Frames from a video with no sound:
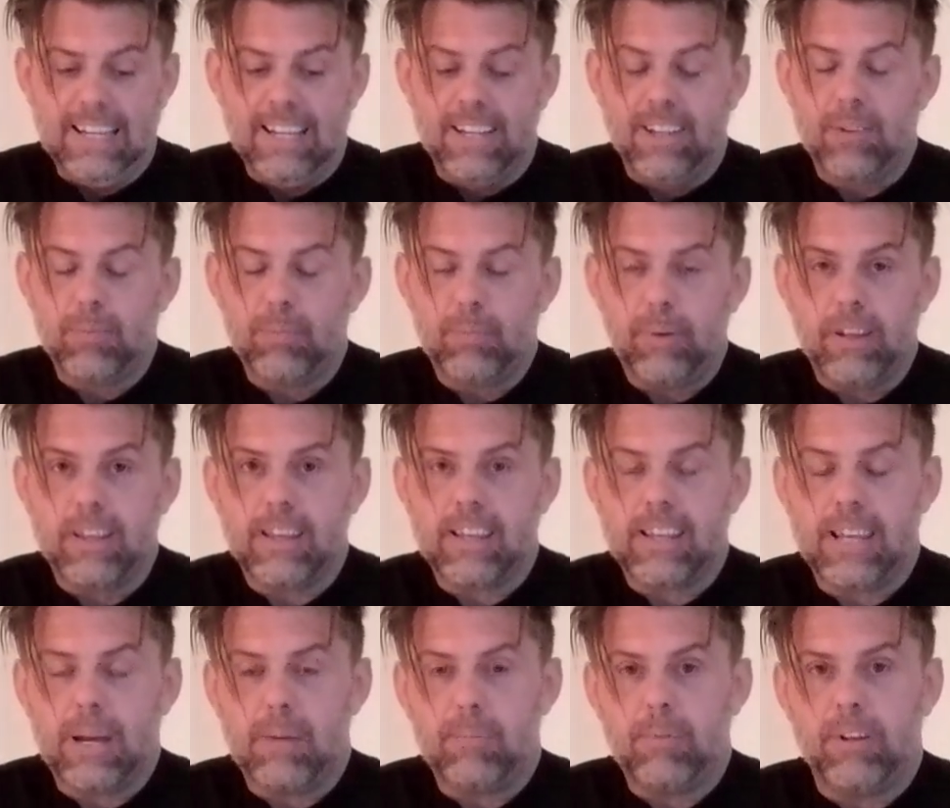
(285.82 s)
Speaker
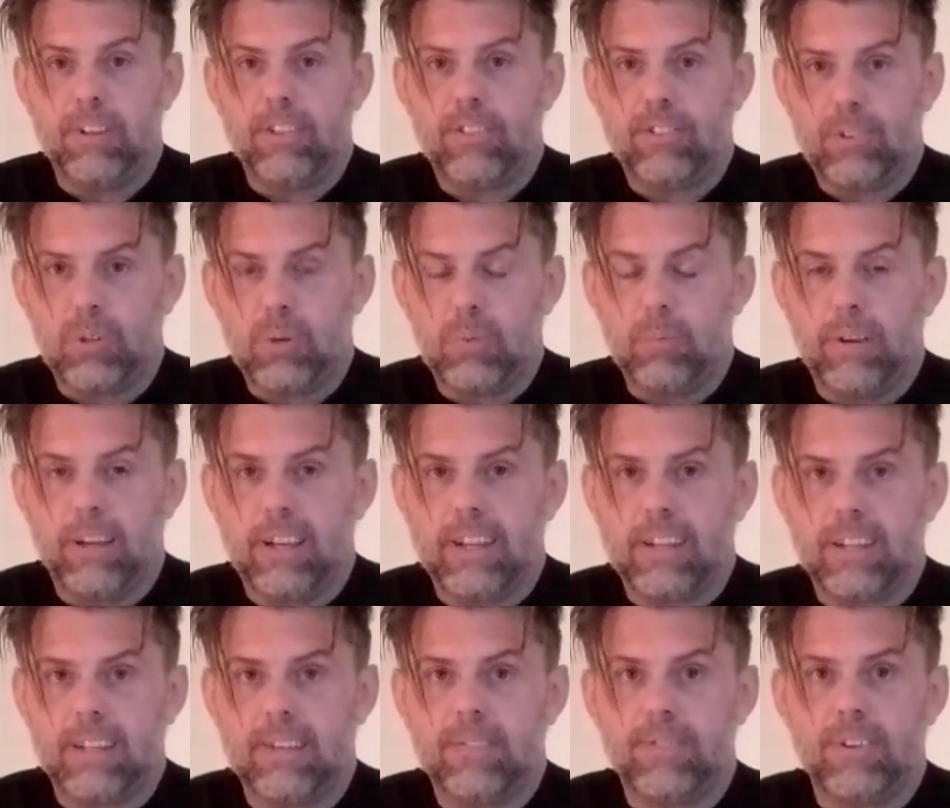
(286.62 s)
cabinets do make
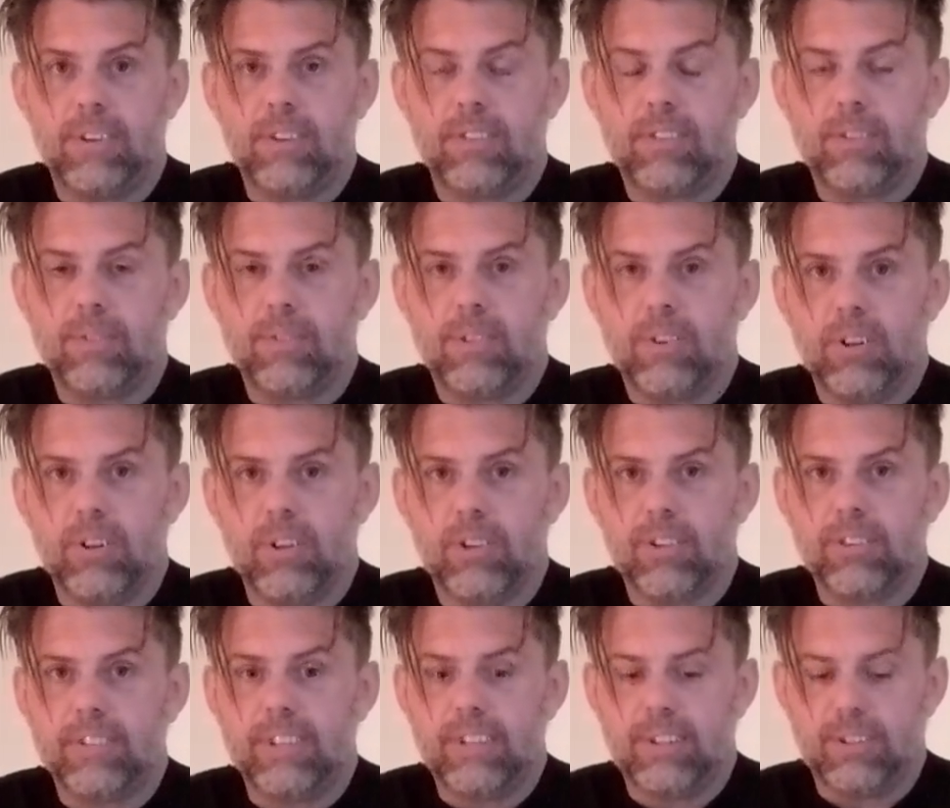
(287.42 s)
a difference, of
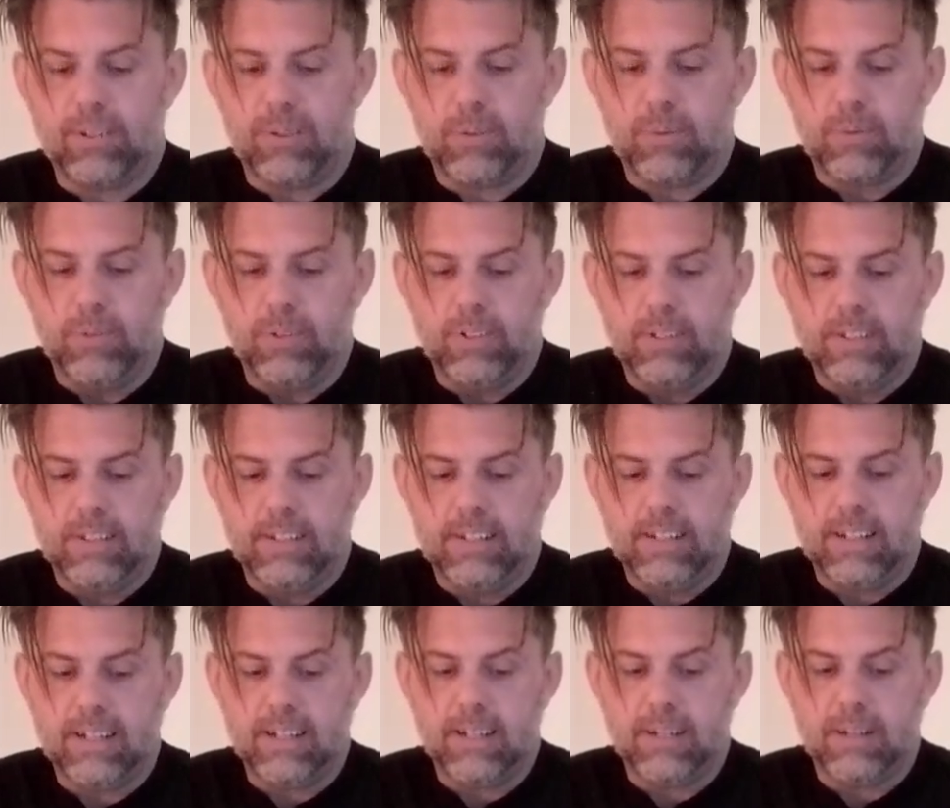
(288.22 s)
course they do,
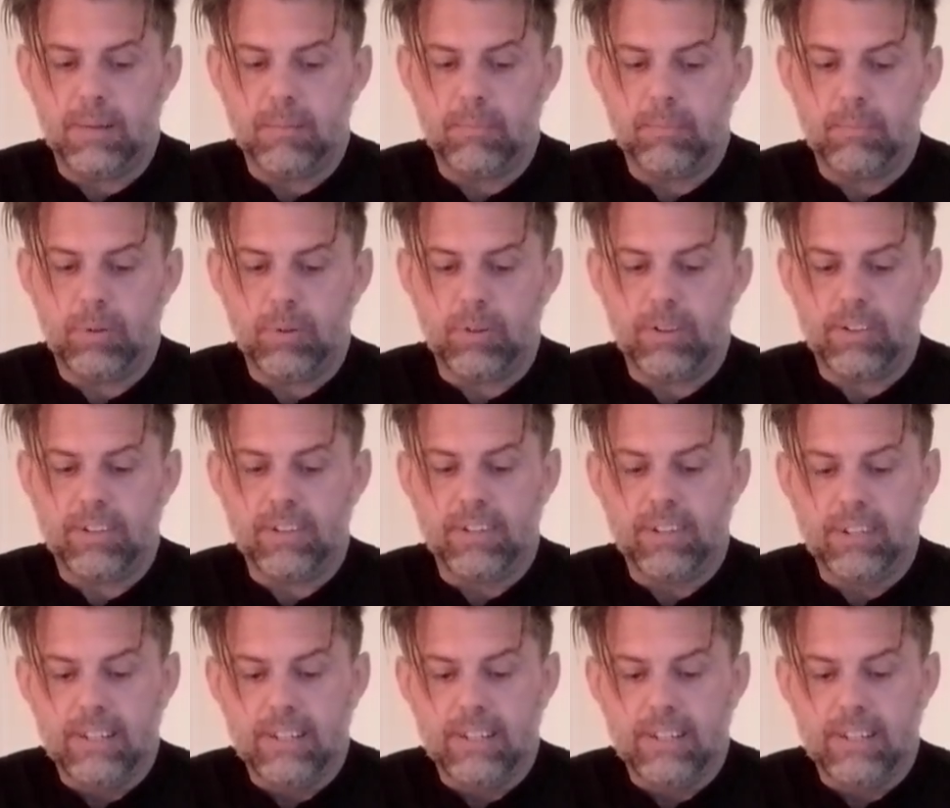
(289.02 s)
but